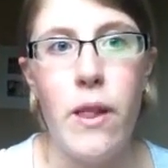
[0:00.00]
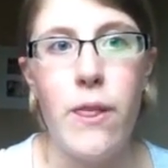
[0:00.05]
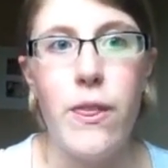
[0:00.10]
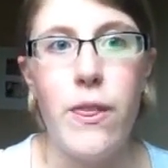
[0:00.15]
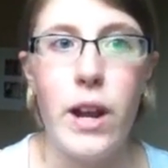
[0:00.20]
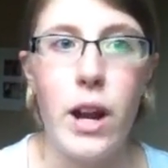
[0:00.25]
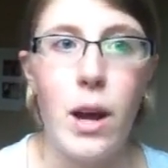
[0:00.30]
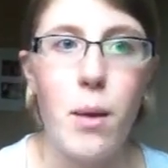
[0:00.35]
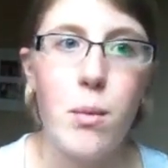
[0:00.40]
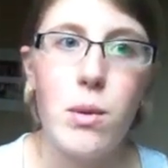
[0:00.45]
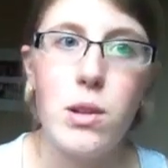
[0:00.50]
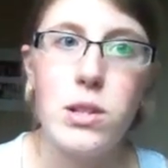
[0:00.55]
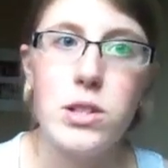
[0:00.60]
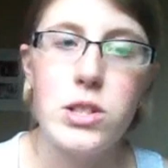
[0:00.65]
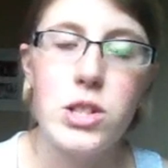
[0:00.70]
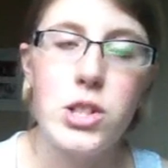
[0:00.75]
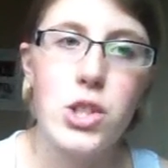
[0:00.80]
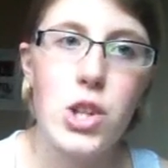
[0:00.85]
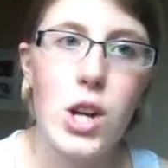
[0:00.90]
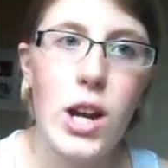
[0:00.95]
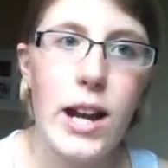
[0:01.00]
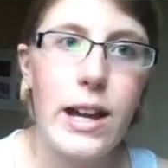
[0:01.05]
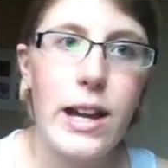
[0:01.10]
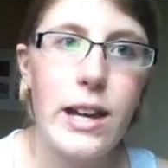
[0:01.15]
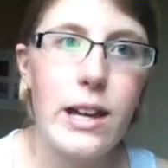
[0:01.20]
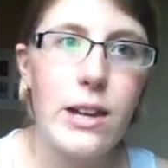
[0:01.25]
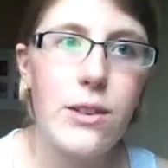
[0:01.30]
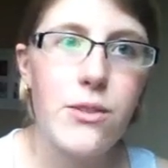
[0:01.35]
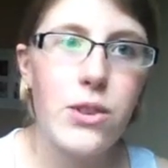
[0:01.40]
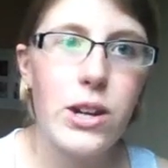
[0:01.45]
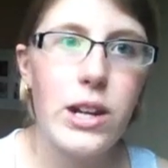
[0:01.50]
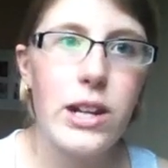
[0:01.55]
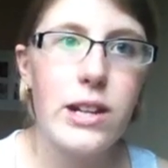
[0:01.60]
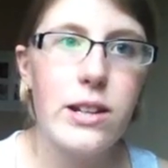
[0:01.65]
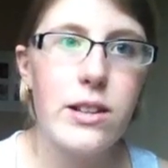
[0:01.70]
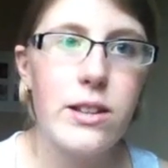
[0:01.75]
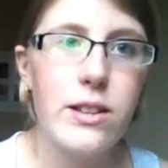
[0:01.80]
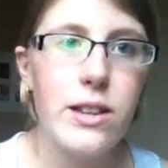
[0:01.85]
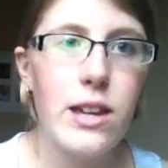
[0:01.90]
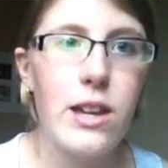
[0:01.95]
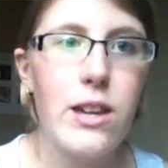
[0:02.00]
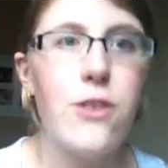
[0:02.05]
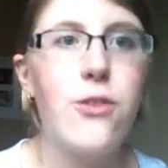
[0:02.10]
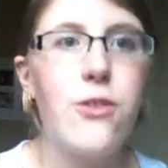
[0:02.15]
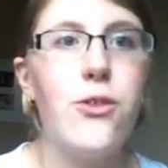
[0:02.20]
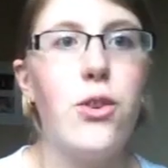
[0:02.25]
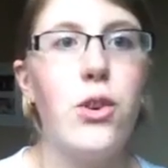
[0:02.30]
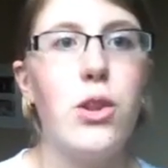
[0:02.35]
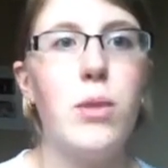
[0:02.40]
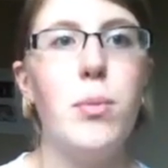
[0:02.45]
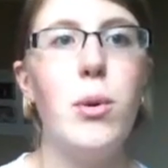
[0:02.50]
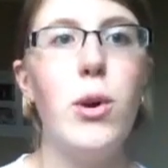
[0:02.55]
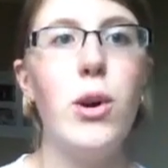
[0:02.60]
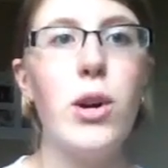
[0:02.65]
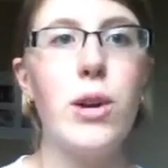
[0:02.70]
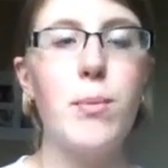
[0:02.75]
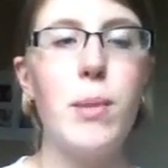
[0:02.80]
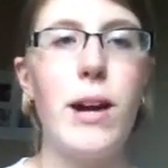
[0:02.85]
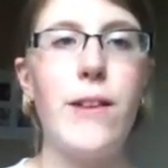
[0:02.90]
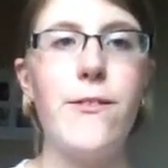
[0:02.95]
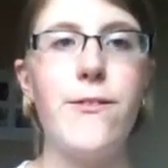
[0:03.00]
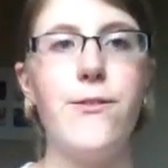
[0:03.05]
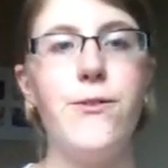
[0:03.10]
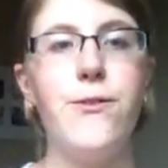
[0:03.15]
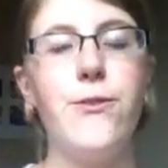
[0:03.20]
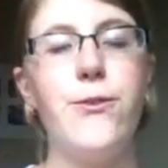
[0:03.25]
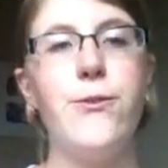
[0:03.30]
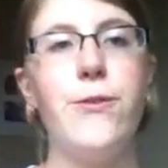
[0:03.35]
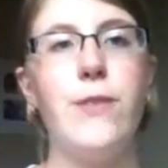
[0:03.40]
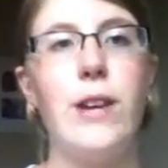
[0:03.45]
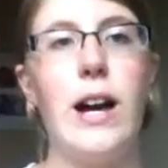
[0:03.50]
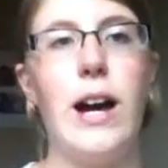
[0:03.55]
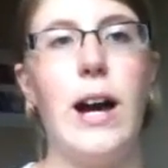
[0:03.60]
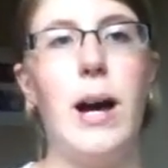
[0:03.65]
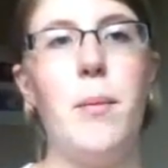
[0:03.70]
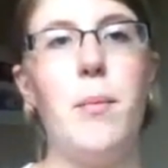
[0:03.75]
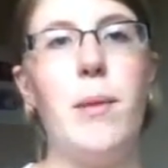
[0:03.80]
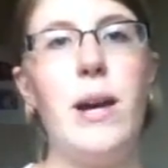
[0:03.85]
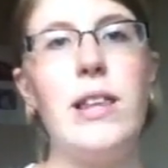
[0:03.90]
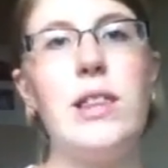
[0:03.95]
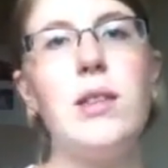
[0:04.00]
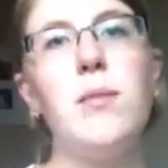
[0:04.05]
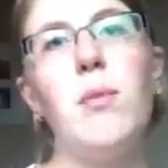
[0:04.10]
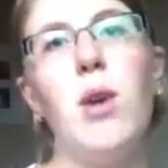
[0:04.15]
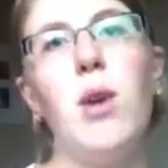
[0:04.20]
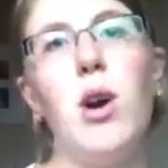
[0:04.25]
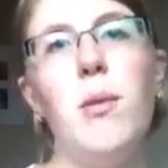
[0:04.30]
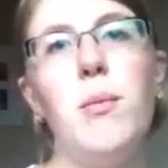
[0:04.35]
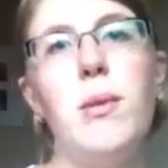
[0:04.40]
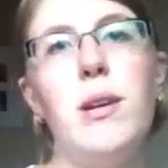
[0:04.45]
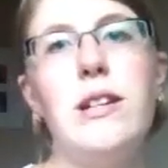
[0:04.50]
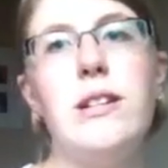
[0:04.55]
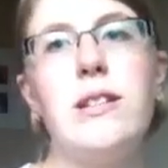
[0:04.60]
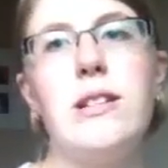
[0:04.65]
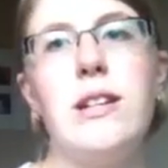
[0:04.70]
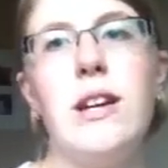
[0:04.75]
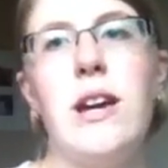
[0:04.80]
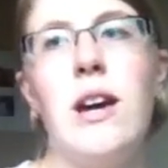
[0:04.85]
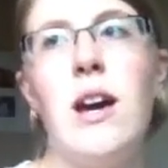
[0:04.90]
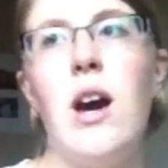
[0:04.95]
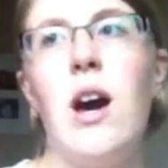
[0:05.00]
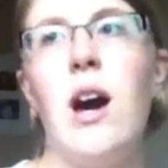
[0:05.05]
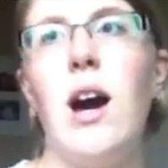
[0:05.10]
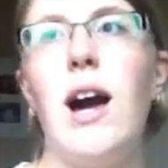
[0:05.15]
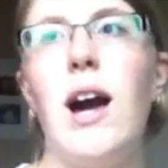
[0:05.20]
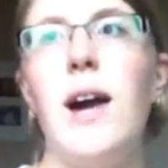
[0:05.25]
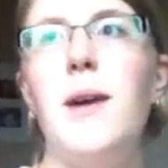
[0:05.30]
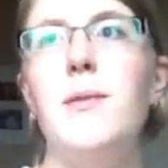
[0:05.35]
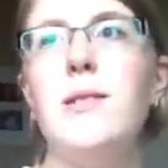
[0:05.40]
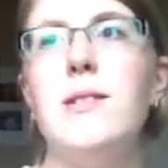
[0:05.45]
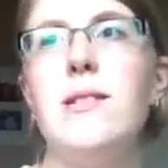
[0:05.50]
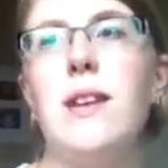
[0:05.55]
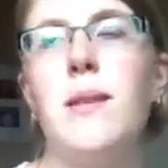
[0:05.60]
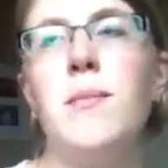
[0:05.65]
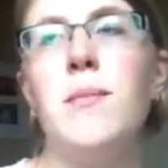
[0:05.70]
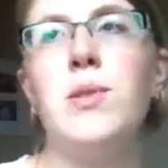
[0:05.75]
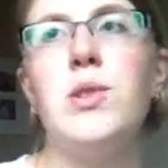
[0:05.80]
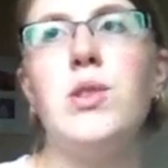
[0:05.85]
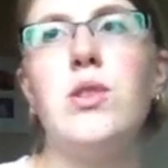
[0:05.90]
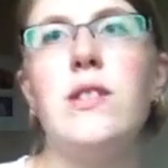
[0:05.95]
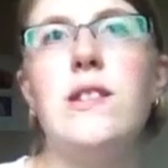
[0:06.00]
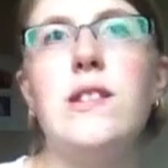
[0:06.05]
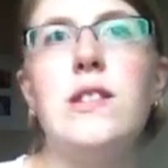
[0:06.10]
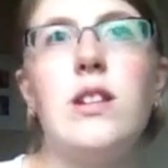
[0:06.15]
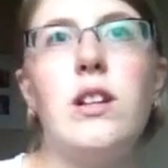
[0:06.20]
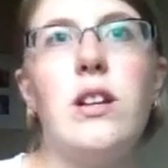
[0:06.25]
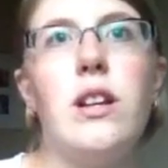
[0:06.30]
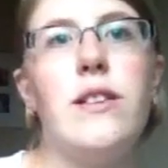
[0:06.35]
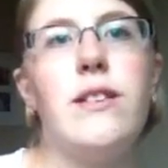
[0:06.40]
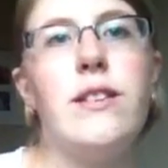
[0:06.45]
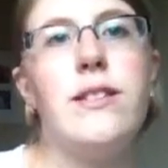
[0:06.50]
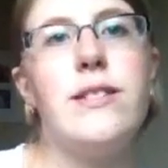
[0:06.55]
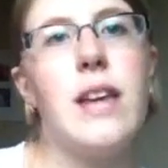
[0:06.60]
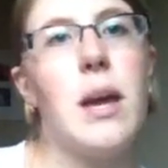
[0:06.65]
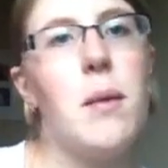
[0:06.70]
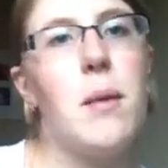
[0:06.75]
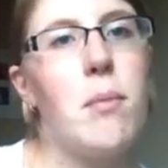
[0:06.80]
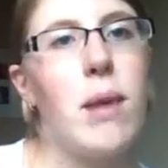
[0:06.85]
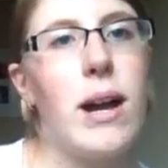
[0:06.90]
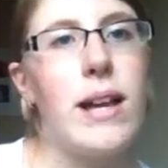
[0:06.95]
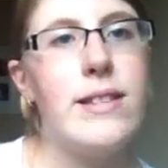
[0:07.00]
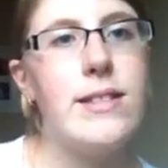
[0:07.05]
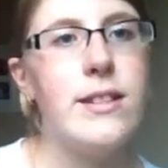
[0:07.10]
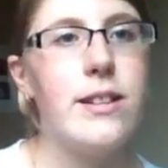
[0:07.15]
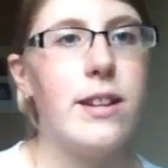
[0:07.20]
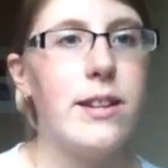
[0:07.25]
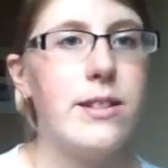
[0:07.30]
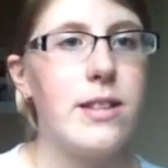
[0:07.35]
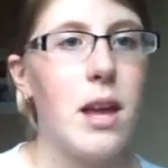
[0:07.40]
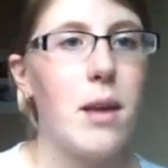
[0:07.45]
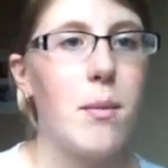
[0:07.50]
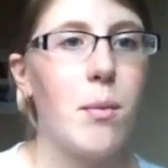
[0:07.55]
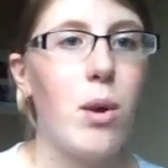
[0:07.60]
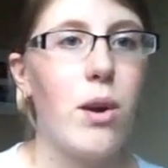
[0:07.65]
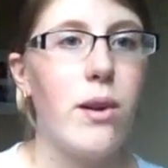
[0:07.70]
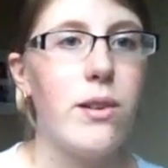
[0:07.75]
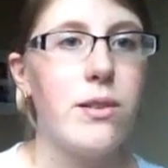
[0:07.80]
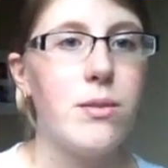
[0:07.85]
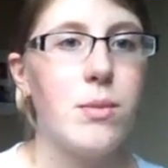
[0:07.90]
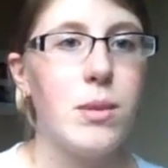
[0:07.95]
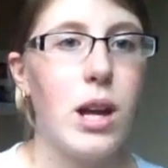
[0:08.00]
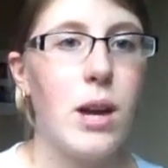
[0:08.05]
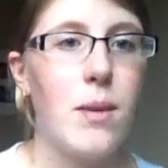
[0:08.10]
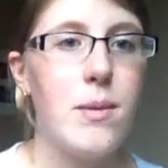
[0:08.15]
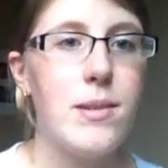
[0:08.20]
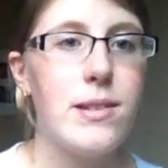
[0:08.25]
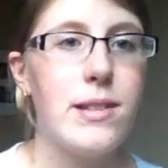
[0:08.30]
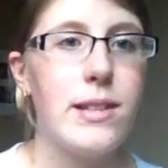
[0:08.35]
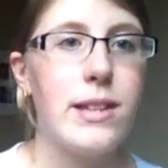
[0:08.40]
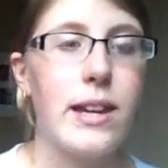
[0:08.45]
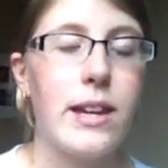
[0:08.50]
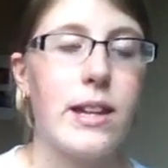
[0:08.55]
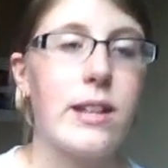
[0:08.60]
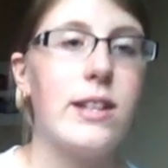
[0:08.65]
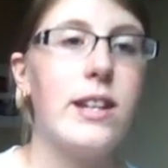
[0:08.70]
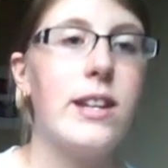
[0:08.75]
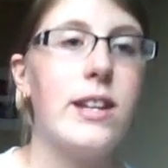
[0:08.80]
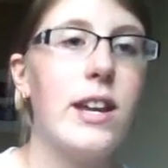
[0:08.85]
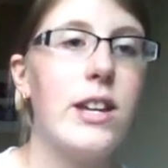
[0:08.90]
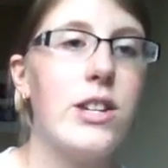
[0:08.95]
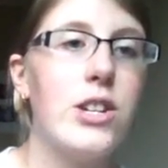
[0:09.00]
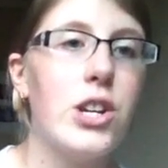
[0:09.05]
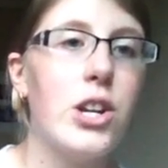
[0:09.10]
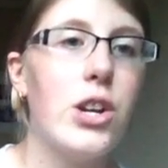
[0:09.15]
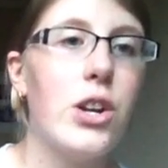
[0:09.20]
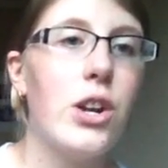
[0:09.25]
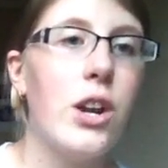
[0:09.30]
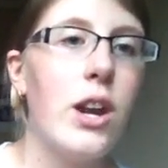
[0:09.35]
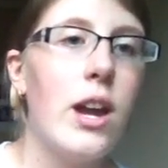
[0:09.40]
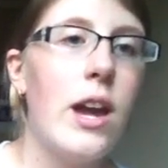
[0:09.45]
that I want to try and read the fourth book, but at the moment I'm sort of still in the same mindset as I was when I was a younger teenager,